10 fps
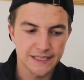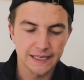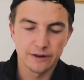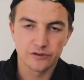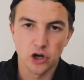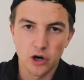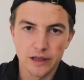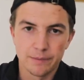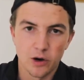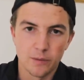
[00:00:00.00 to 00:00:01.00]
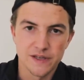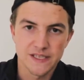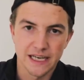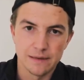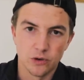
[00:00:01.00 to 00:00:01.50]
The team I've got at the bottom of
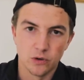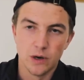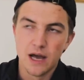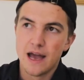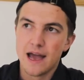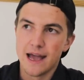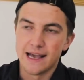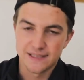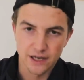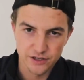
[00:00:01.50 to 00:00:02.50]
the table is